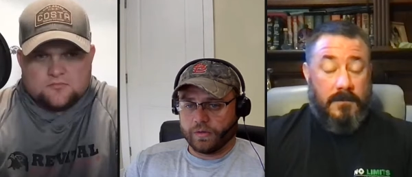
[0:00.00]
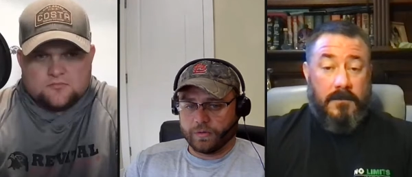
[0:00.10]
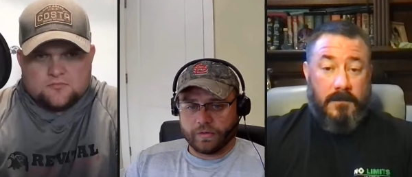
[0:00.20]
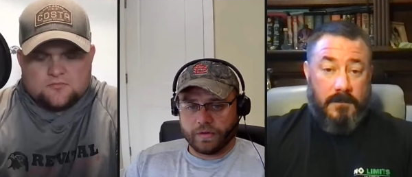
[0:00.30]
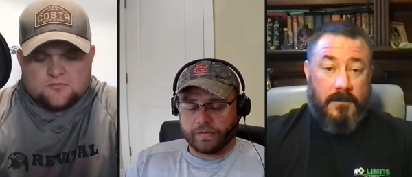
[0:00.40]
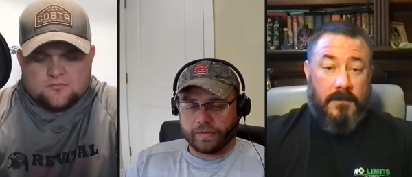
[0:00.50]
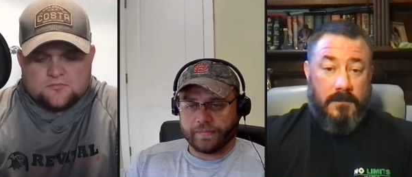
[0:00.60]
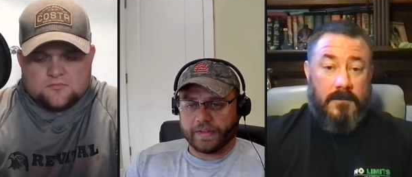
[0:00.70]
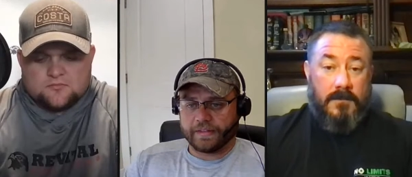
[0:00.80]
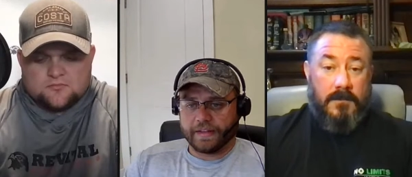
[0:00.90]
Speaker 1: or, or
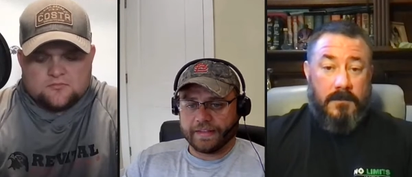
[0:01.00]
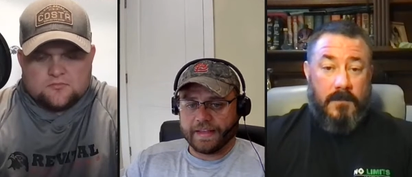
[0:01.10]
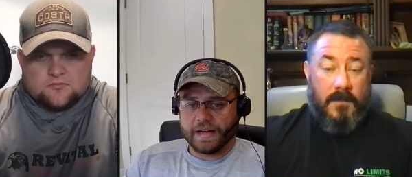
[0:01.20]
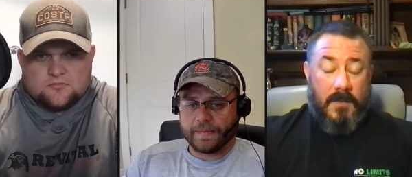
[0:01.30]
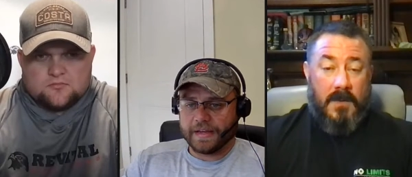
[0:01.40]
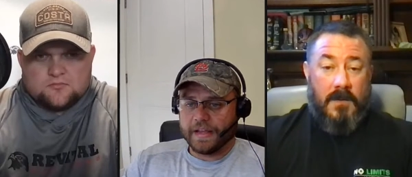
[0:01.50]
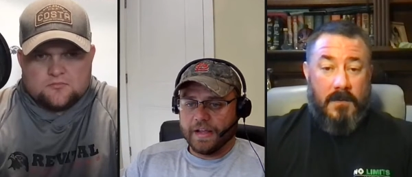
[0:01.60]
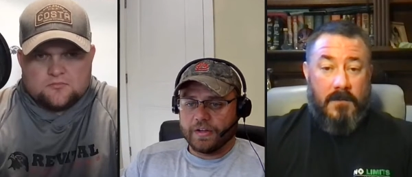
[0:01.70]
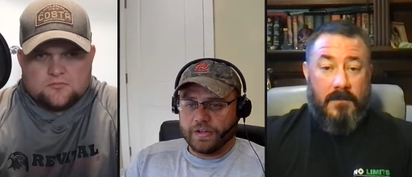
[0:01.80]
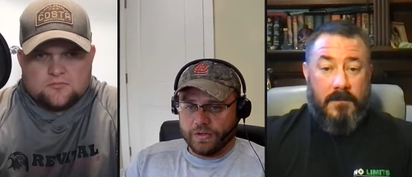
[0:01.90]
something like that. I mean,
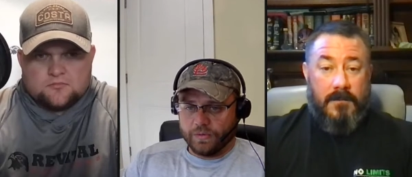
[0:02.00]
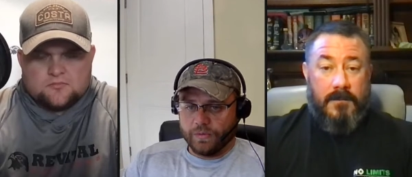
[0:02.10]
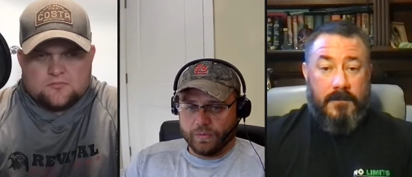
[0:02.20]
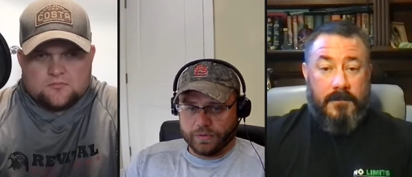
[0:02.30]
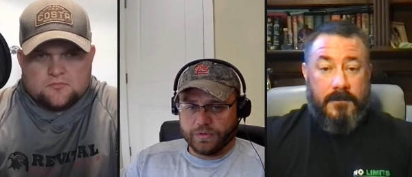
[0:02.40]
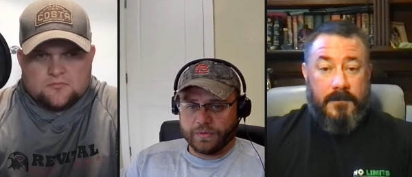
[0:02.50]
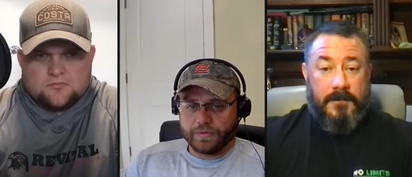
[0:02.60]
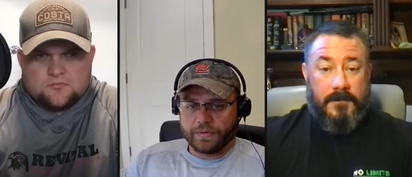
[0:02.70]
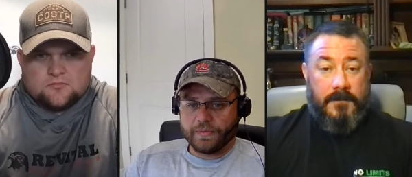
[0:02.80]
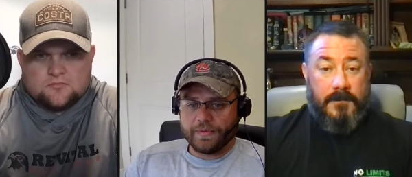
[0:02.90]
do you would you
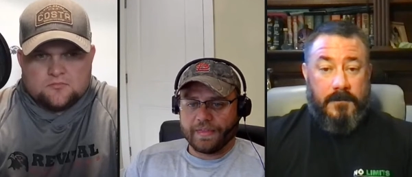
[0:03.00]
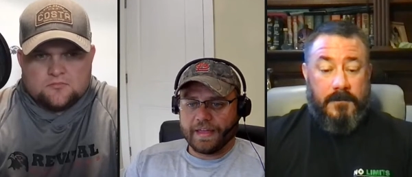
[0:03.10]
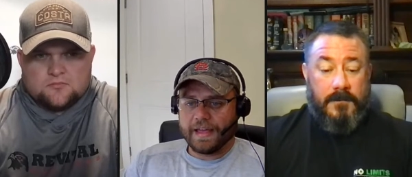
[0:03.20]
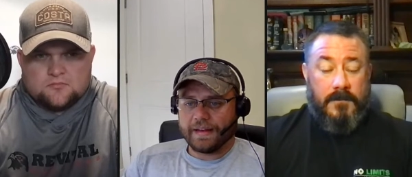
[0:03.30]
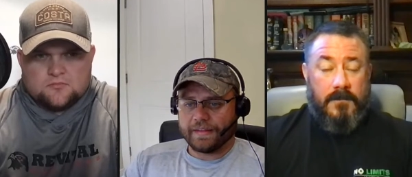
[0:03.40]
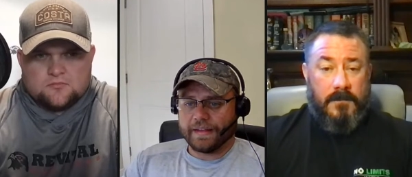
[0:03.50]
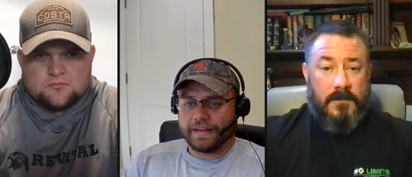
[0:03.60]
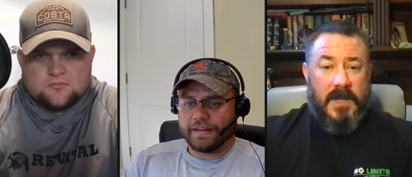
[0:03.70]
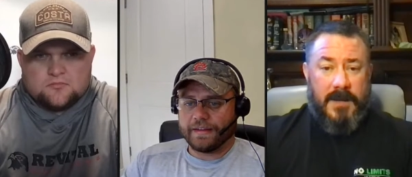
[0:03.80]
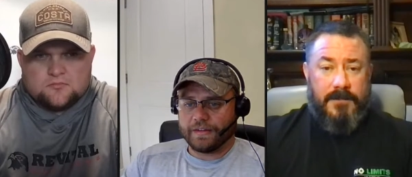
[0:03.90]
agree with that? Like
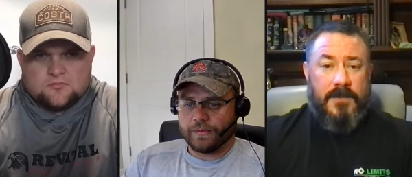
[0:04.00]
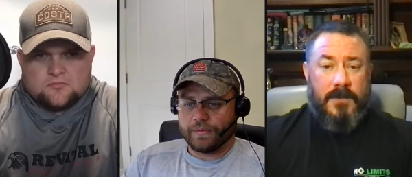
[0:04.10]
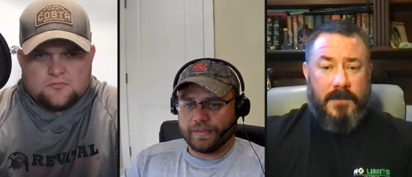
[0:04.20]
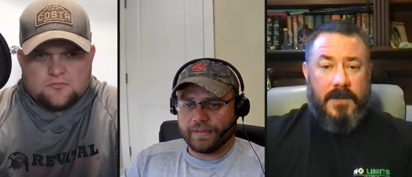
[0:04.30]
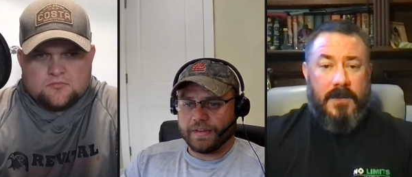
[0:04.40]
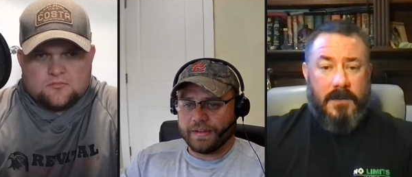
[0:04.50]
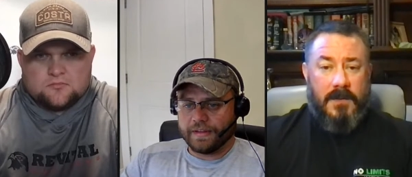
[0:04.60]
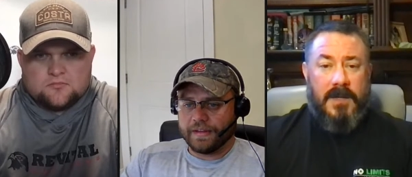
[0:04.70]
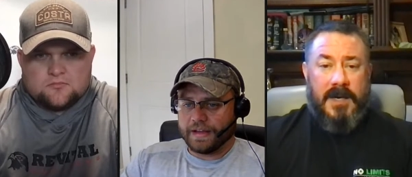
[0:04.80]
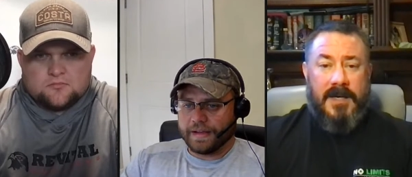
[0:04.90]
absolutely.
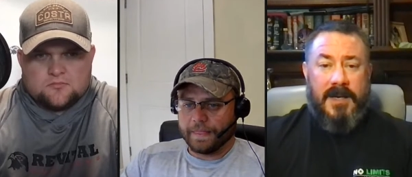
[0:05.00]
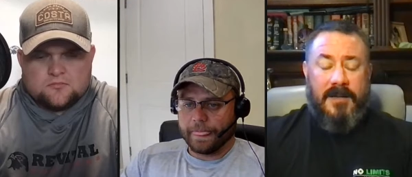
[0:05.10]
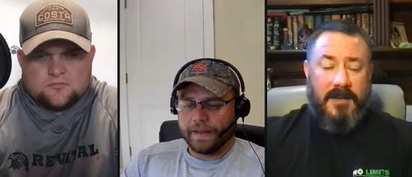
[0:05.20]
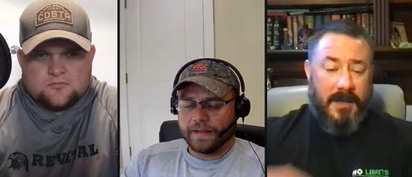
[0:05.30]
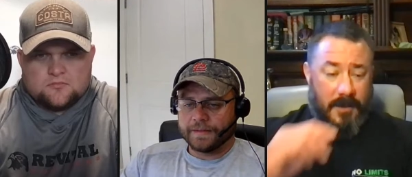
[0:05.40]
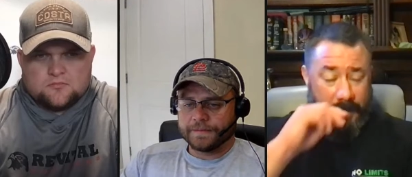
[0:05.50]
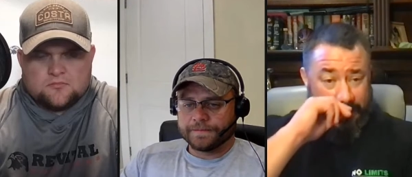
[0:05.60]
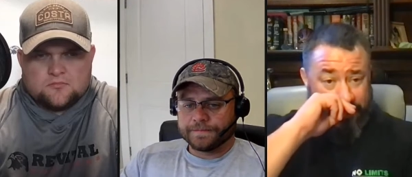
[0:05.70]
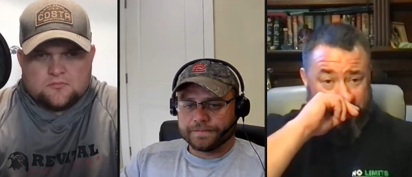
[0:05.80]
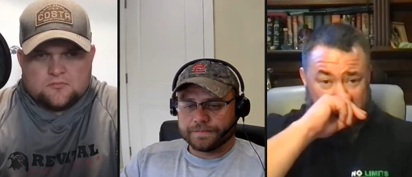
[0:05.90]
You, yeah, yeah
Speaker 2: I, I, think you
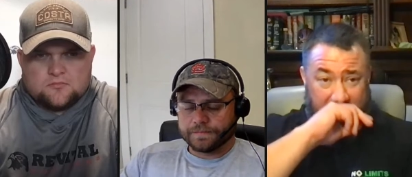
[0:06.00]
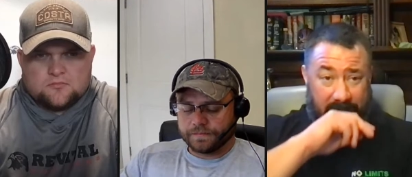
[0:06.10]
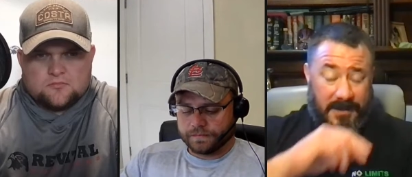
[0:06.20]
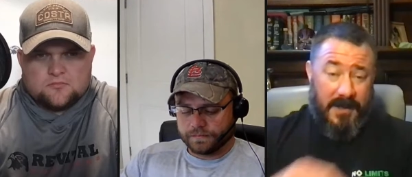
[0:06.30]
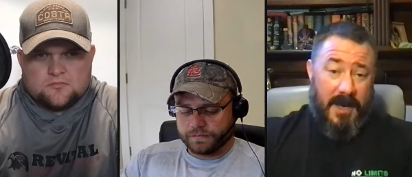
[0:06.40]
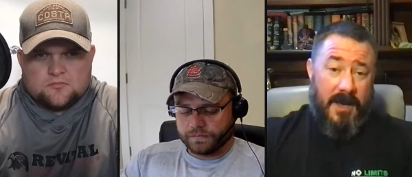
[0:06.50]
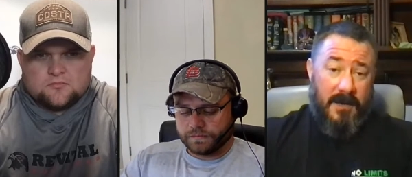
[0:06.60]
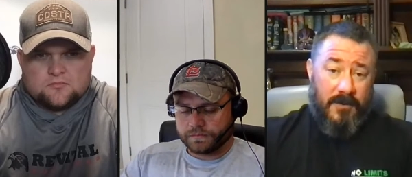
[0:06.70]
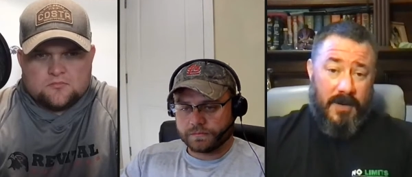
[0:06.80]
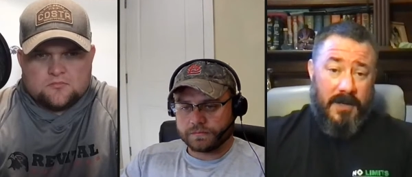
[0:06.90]
guys going to ATA
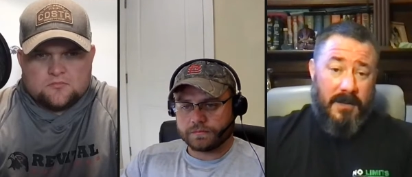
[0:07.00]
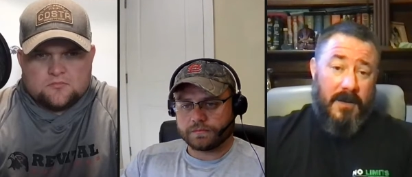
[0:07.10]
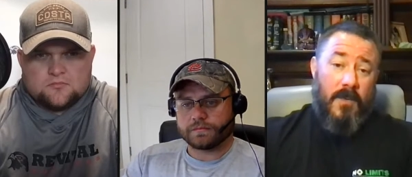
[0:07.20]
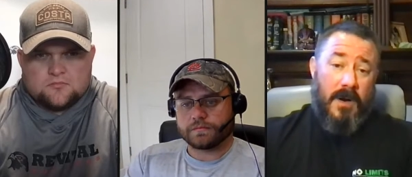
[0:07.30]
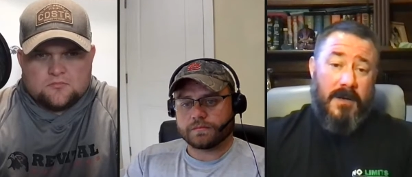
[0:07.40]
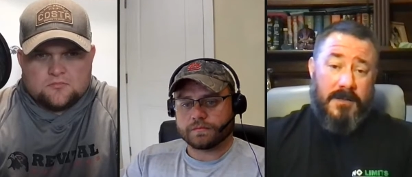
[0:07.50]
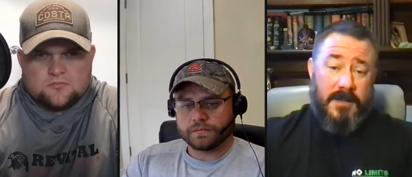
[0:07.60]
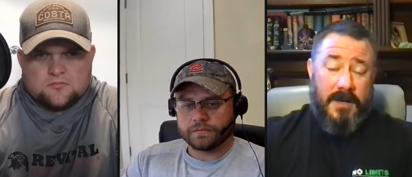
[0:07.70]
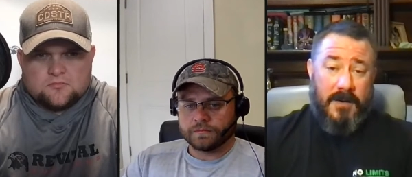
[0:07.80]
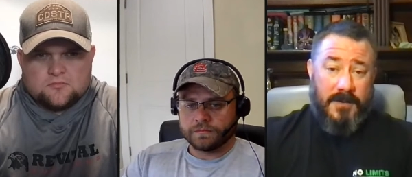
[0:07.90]
and creating the awareness
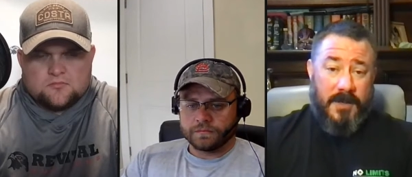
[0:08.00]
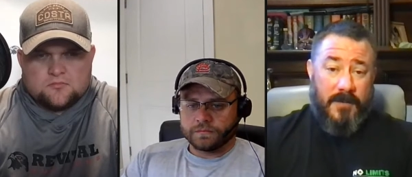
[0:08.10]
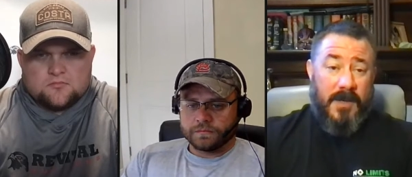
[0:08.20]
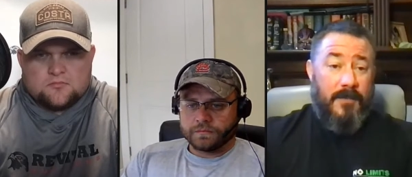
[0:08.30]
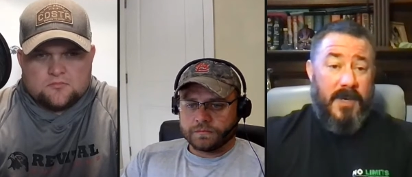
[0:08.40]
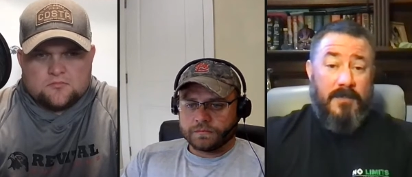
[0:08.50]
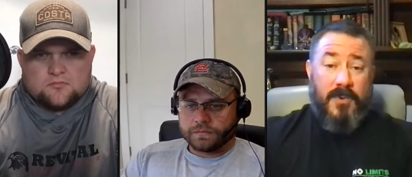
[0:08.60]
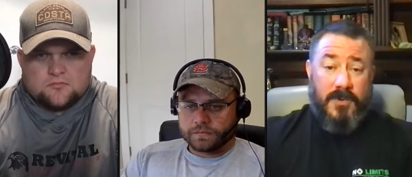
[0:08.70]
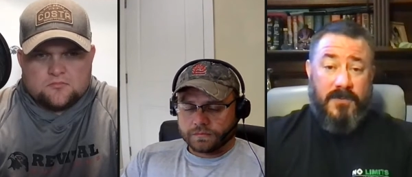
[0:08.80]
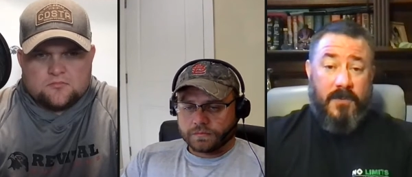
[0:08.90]
there is going to be a big
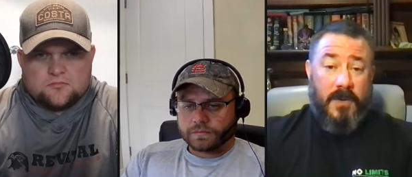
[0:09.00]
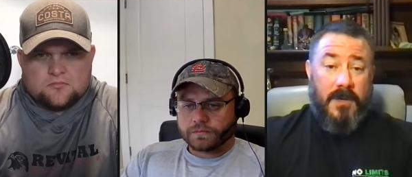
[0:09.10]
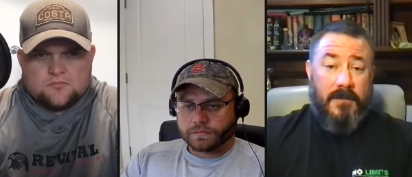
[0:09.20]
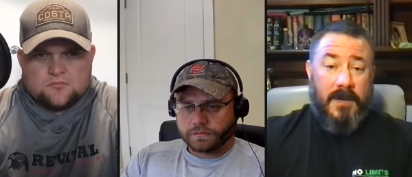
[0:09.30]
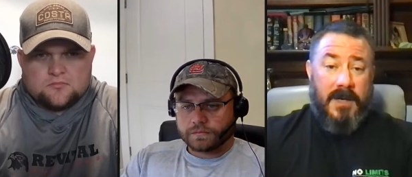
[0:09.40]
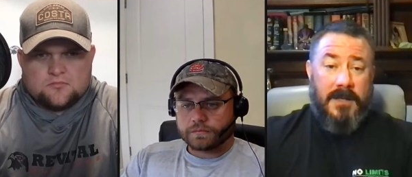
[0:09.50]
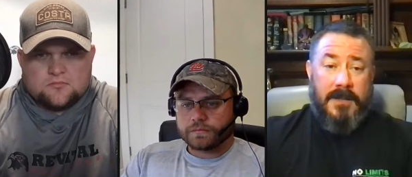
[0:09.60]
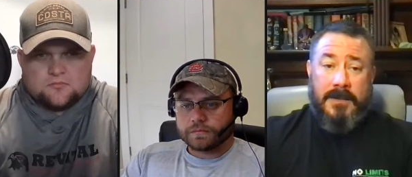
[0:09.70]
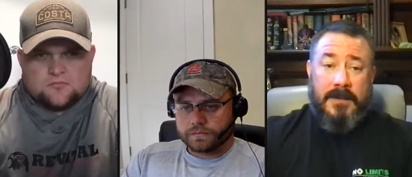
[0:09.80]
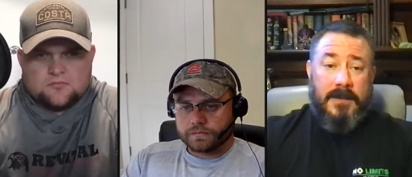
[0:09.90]
push for you, right?
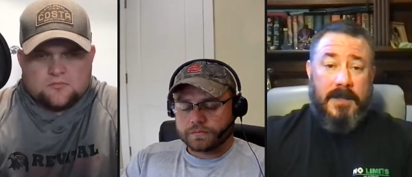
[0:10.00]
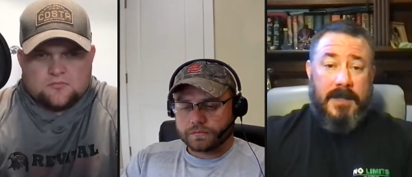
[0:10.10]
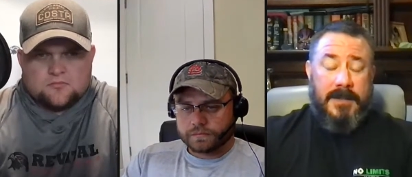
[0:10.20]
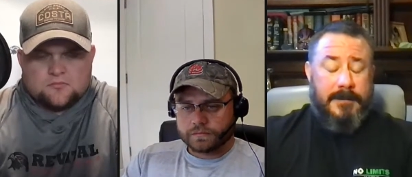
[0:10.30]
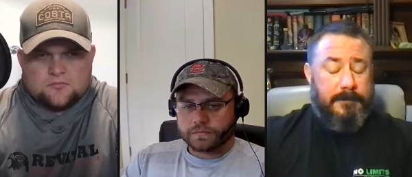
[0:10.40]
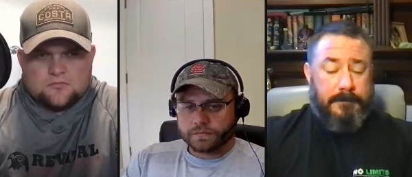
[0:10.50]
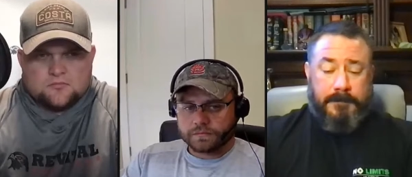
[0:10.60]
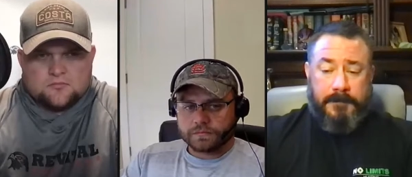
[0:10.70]
Um,